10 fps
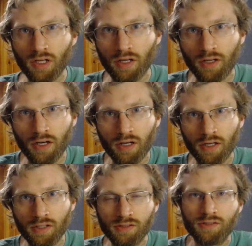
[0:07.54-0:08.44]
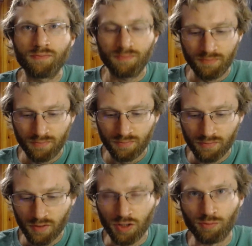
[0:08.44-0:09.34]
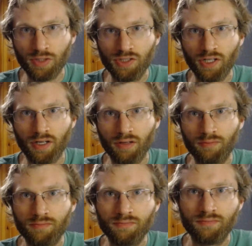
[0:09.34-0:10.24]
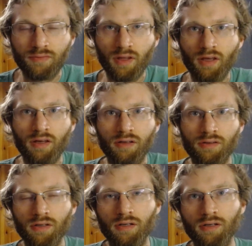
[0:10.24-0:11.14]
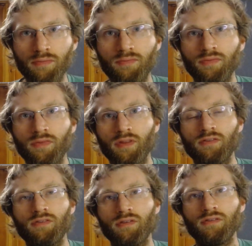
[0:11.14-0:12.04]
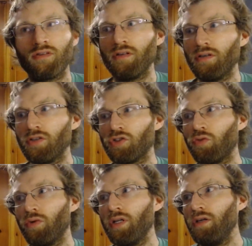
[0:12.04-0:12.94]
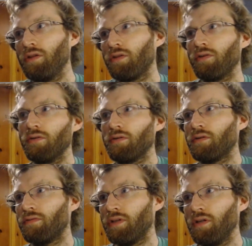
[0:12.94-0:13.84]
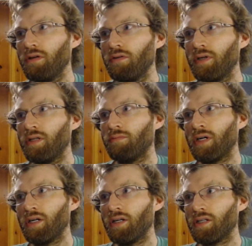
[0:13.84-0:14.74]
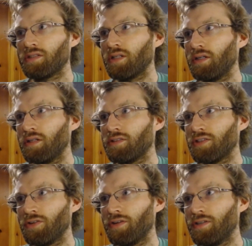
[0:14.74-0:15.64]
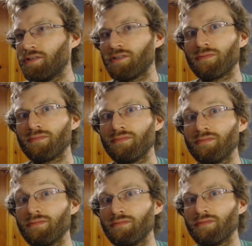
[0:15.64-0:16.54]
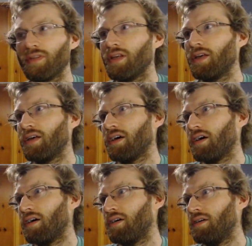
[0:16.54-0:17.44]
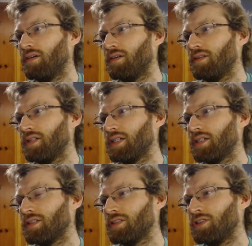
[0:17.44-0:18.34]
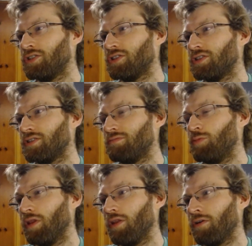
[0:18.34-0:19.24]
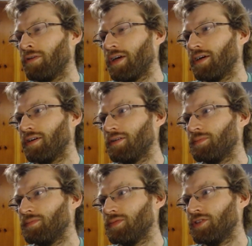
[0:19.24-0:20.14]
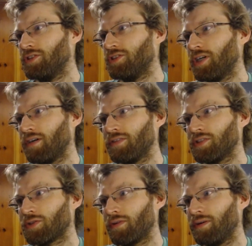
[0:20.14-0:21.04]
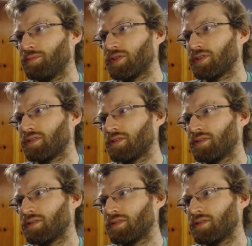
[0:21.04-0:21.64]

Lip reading: Hey guys, this is me, Jacob, and this is the 23rd video in my exciting series on learning JavaScript.